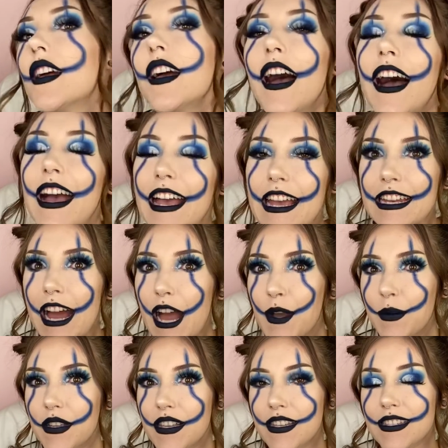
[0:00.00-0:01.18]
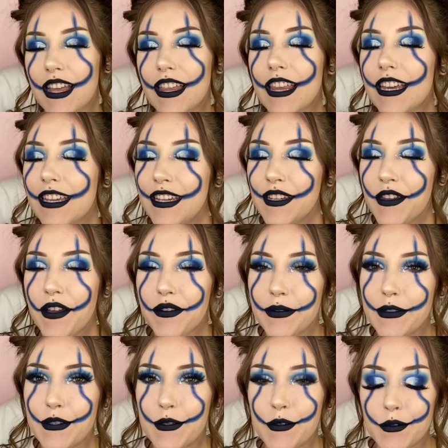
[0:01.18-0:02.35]
And I was lucky enough
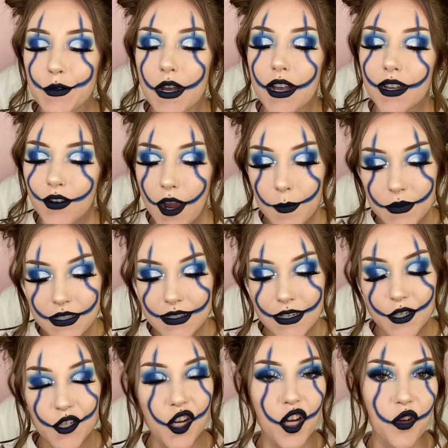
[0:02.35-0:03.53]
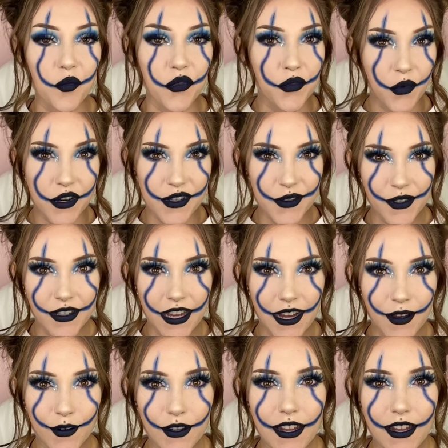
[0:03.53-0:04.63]
to grab this t-shirt before it sold out,